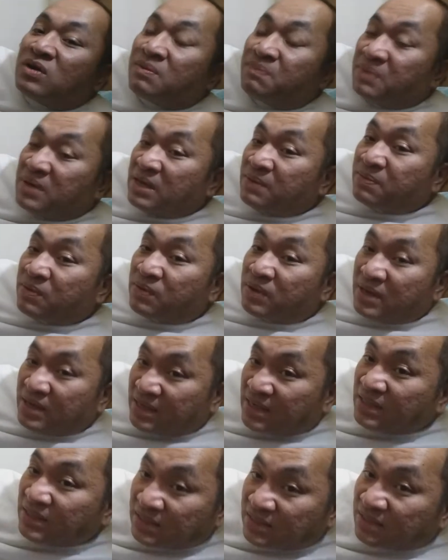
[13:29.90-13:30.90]
the people
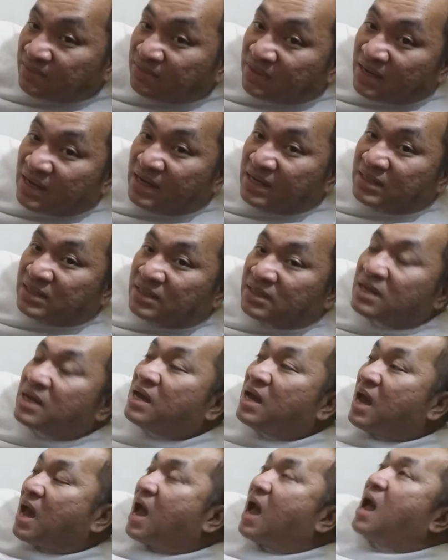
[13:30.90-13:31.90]
in this simulation
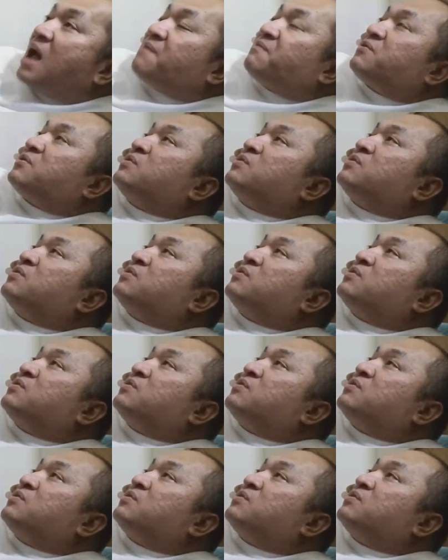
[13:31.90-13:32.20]
have